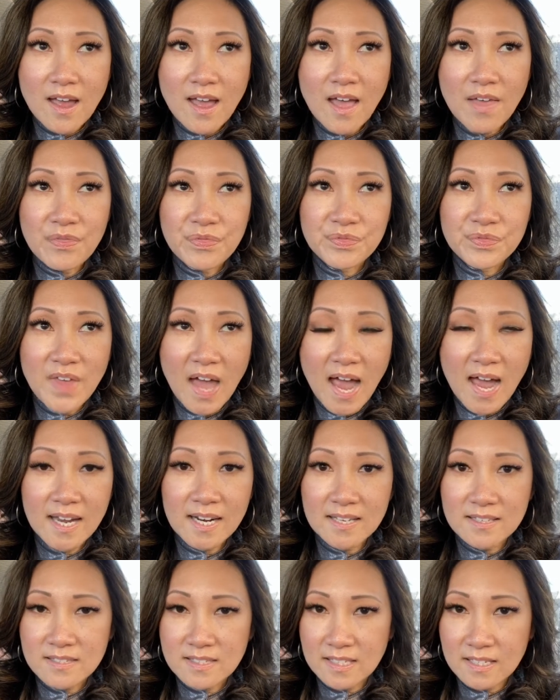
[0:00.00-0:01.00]
And
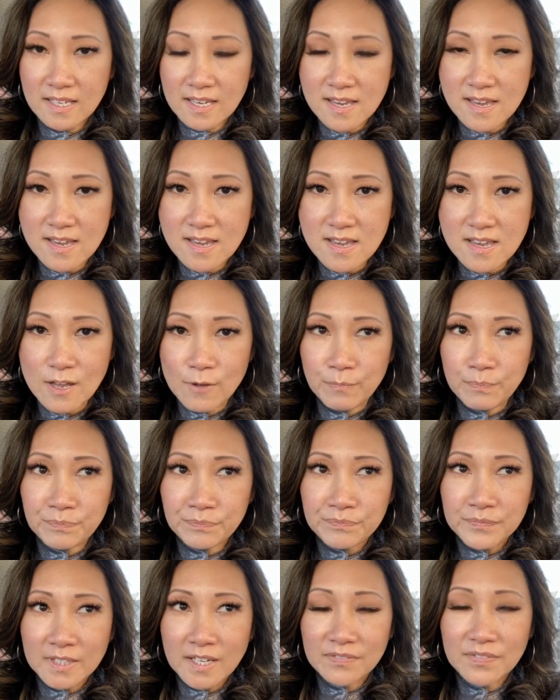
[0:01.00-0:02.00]
that is the key,
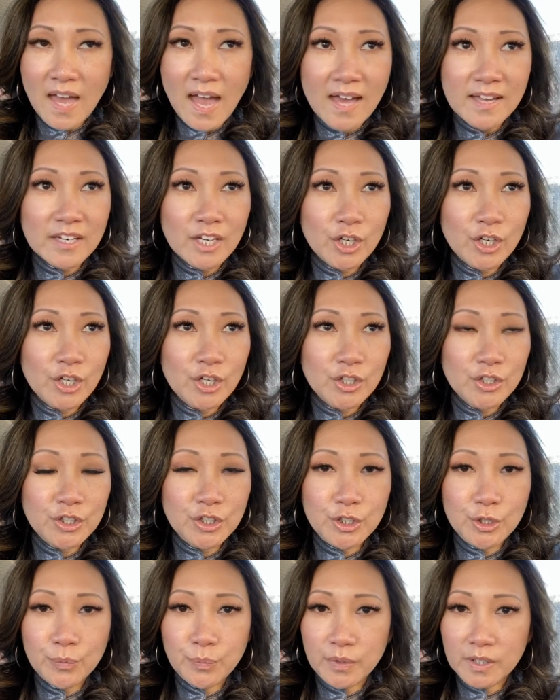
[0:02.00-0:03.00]
that
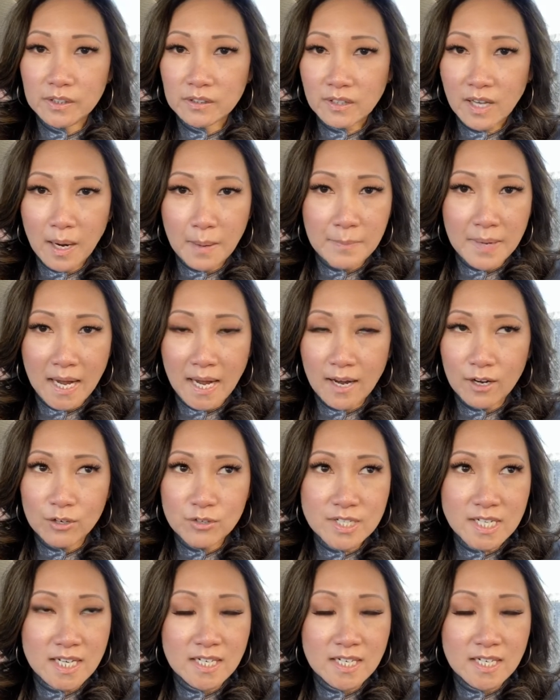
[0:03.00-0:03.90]
you will come out,